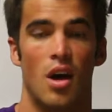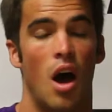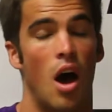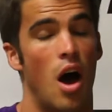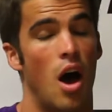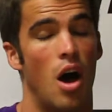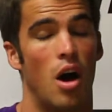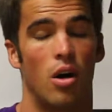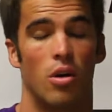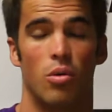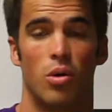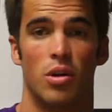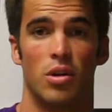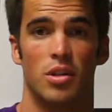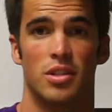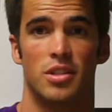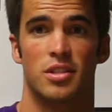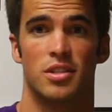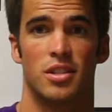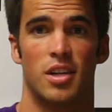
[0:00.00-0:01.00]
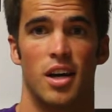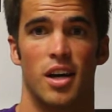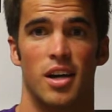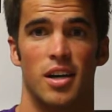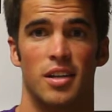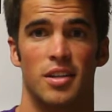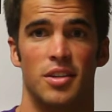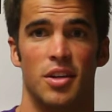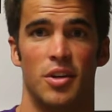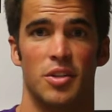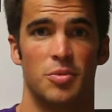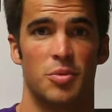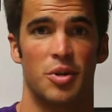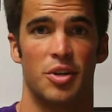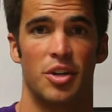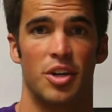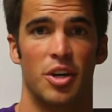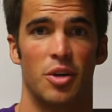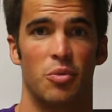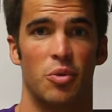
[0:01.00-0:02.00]
Well, it's it's
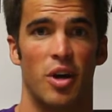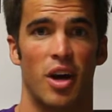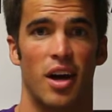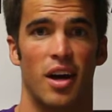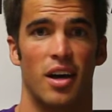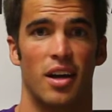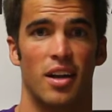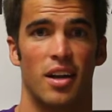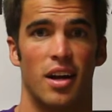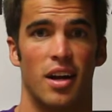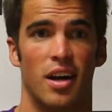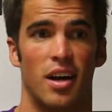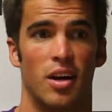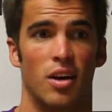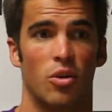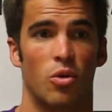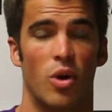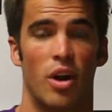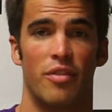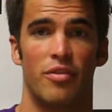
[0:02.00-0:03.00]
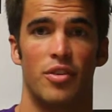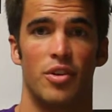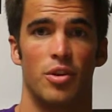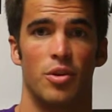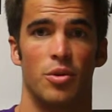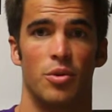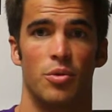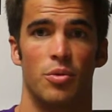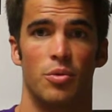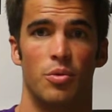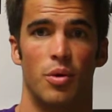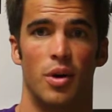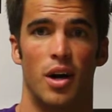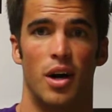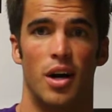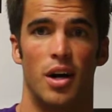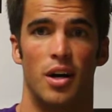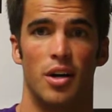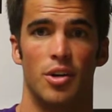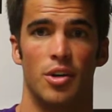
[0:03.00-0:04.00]
pretty good. We got quite a few
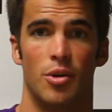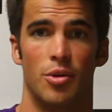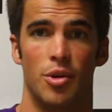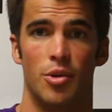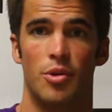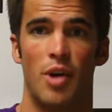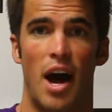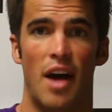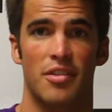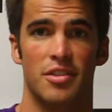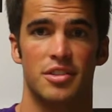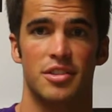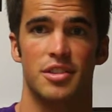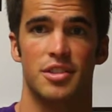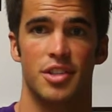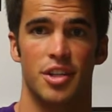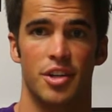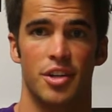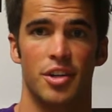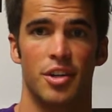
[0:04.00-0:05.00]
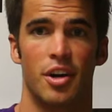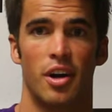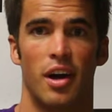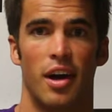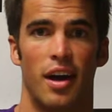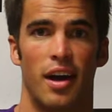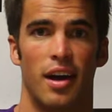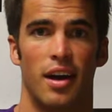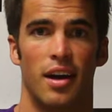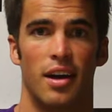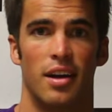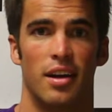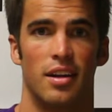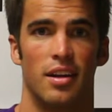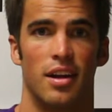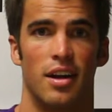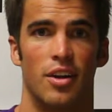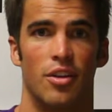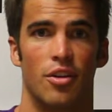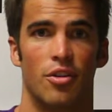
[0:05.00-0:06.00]
new divers this year, and
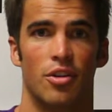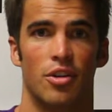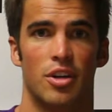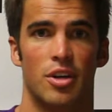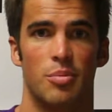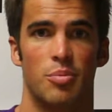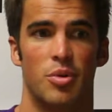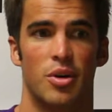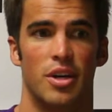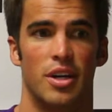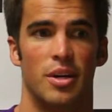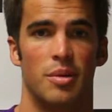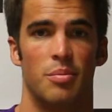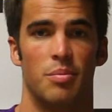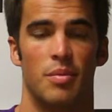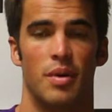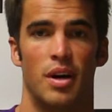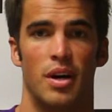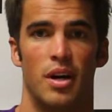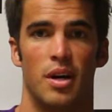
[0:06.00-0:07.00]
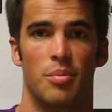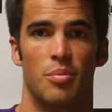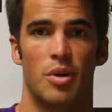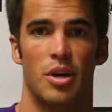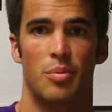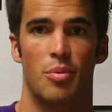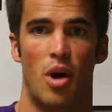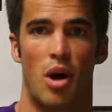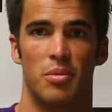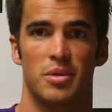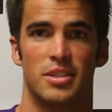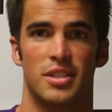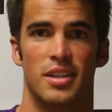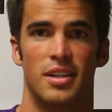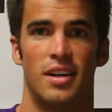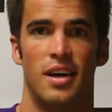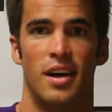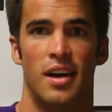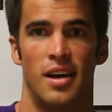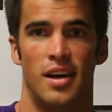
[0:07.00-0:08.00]
they're looking pretty pretty
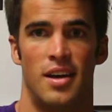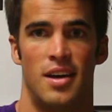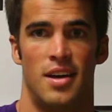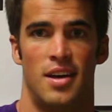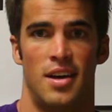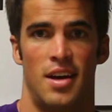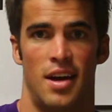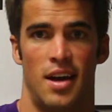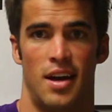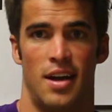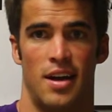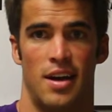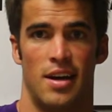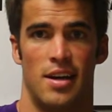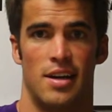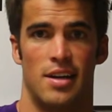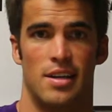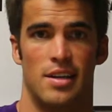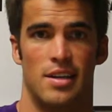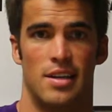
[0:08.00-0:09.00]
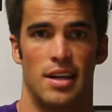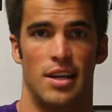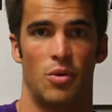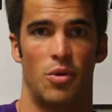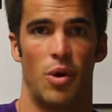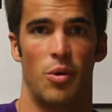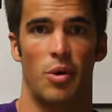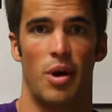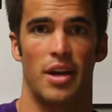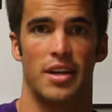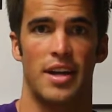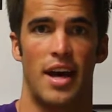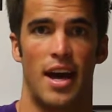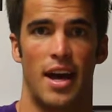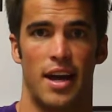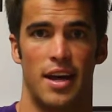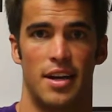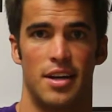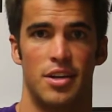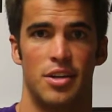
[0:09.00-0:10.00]
promising. And anyway, we got
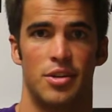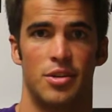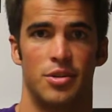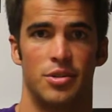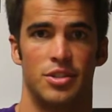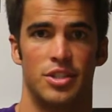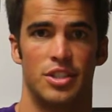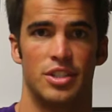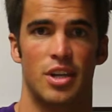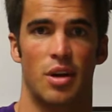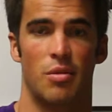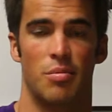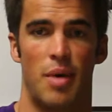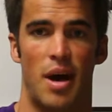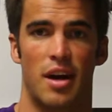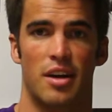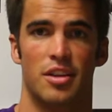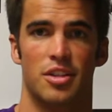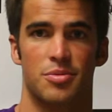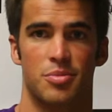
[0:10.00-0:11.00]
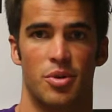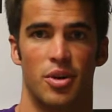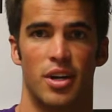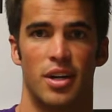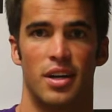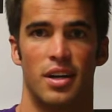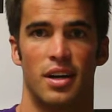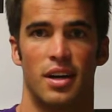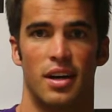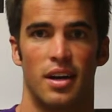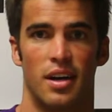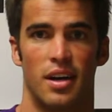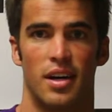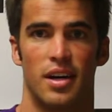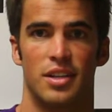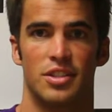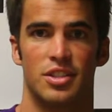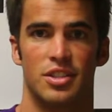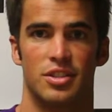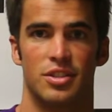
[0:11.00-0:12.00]
Tyetta, who she's coming back in the spring.
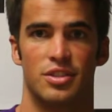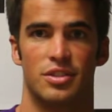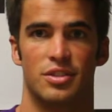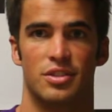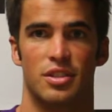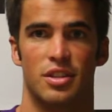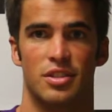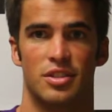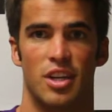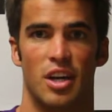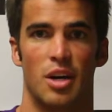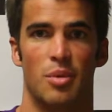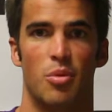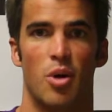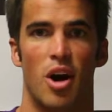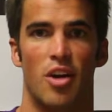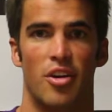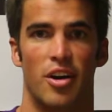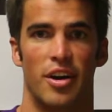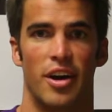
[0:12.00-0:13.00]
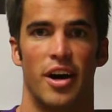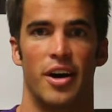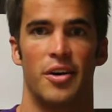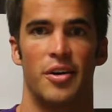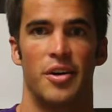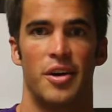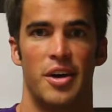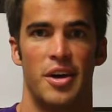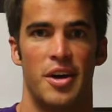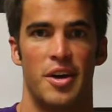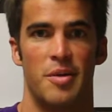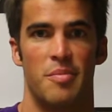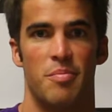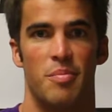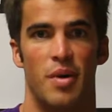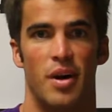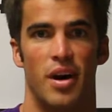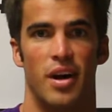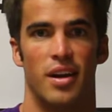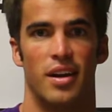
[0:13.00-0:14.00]
She's studying abroad right now,
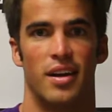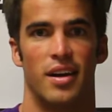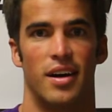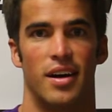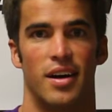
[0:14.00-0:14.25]
but